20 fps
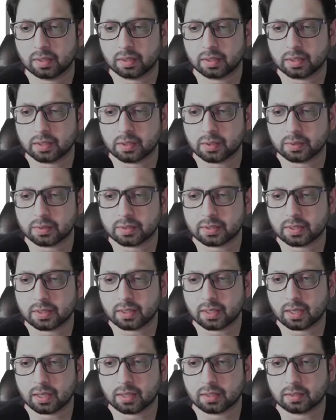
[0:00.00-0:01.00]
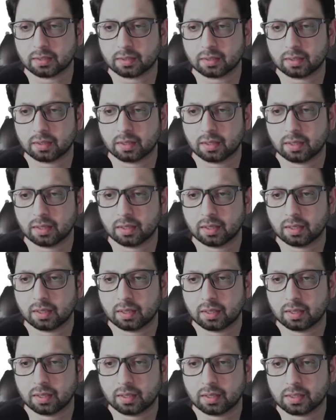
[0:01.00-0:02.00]
you see that
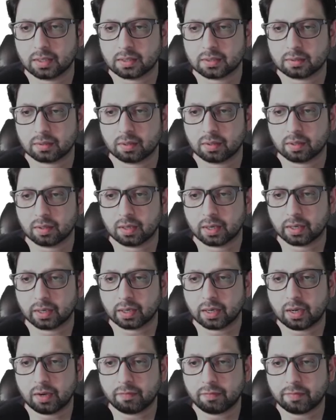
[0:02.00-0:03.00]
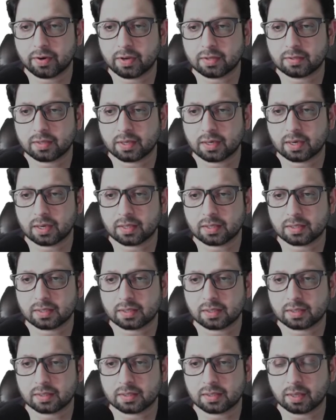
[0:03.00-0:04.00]
it's key phrase in
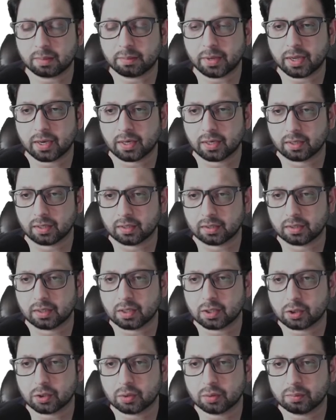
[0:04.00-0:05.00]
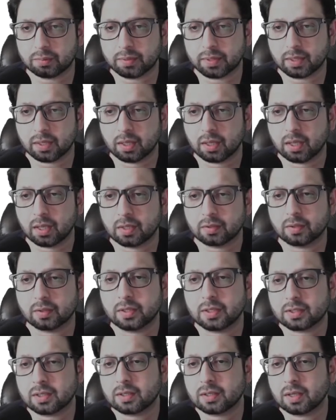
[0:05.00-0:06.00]
subheading. There should be. So
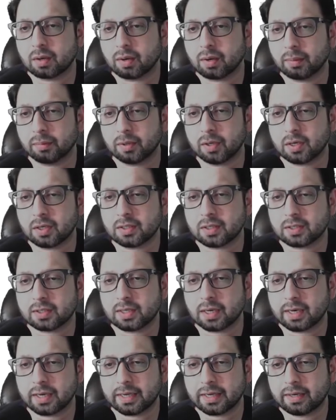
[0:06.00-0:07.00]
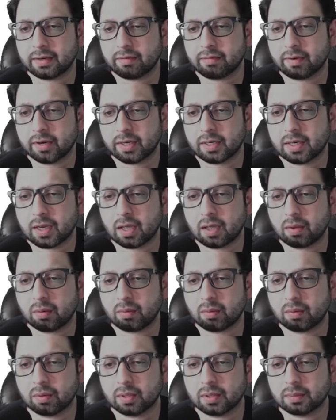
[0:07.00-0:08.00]
this is how I'm gonna just delete it right now,
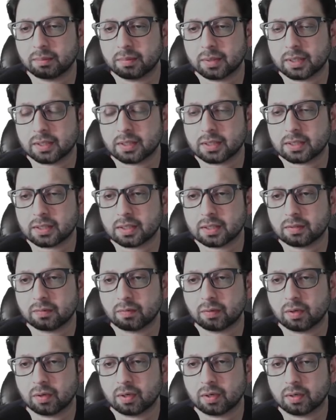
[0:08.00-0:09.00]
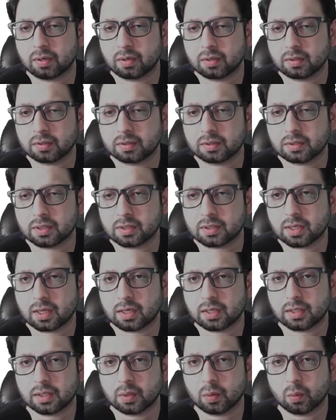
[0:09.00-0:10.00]
but this is for just
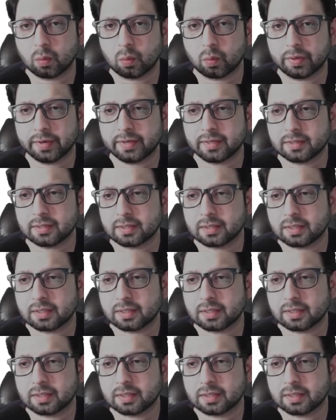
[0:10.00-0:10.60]
telling you what is